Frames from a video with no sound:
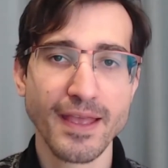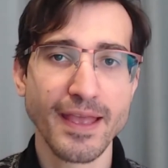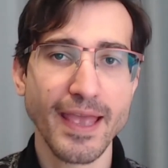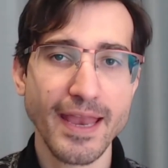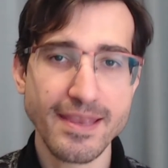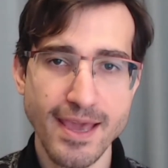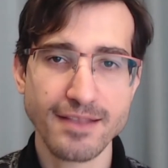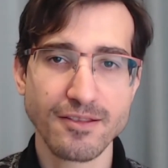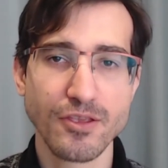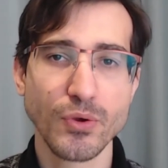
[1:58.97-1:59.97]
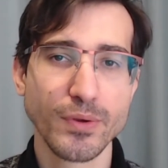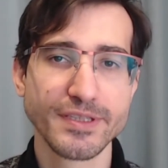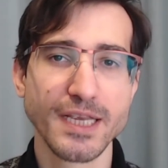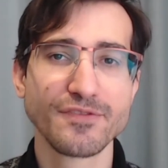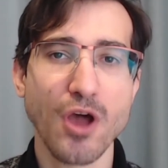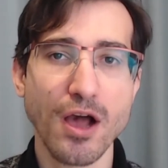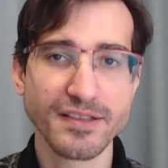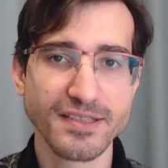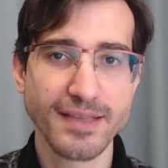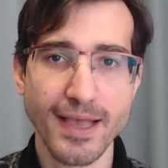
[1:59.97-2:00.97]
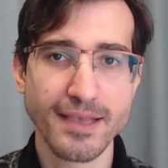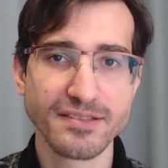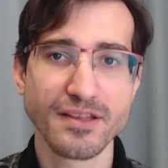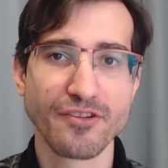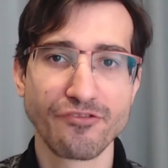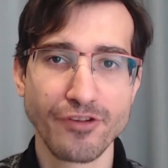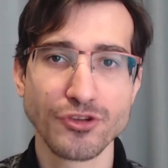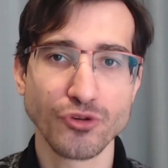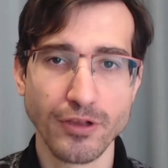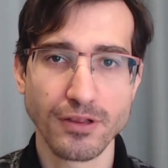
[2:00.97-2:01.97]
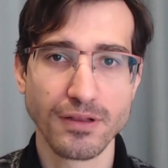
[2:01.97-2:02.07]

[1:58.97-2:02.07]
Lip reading: and yet you received oxidized fish oil.